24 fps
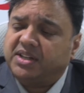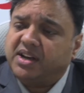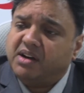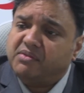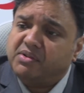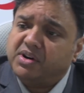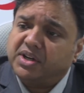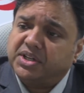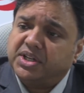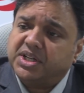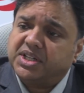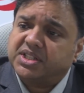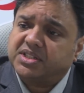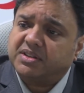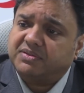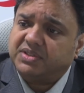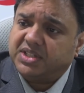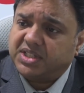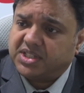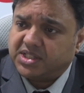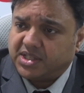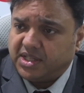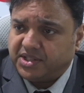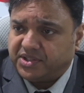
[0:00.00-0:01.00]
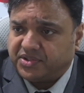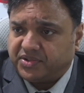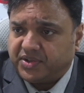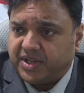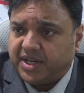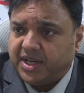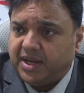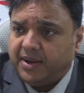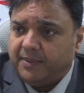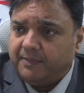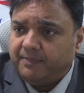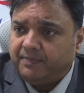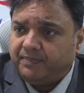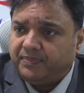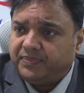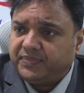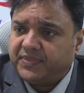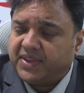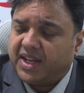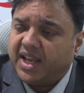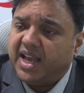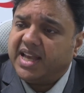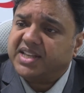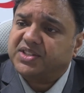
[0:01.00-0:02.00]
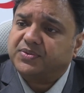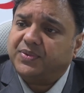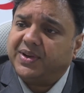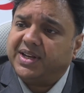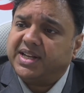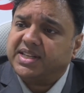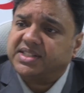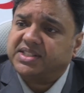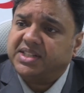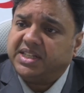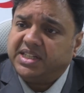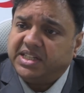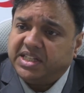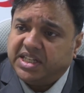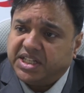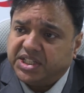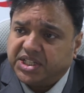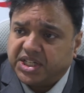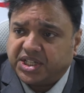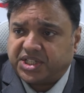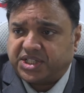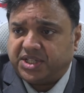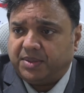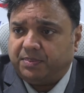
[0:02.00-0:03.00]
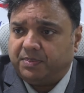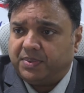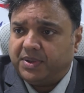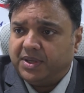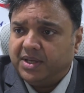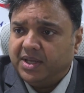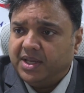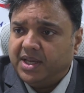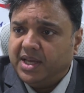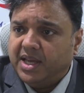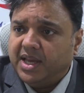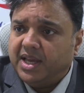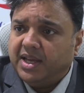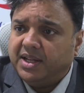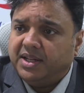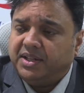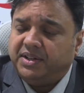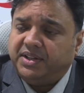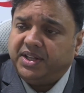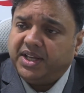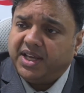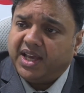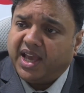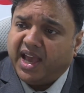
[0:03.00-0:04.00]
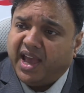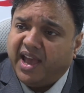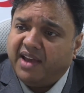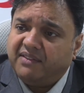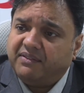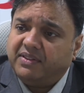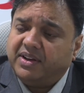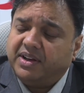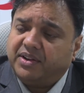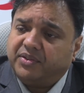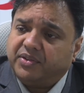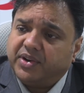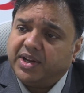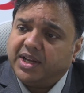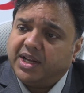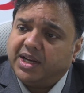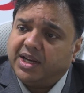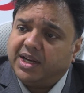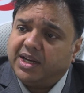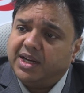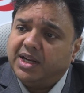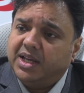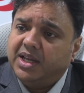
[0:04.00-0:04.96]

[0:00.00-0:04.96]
governance of this country, as well as the leadership, they have a real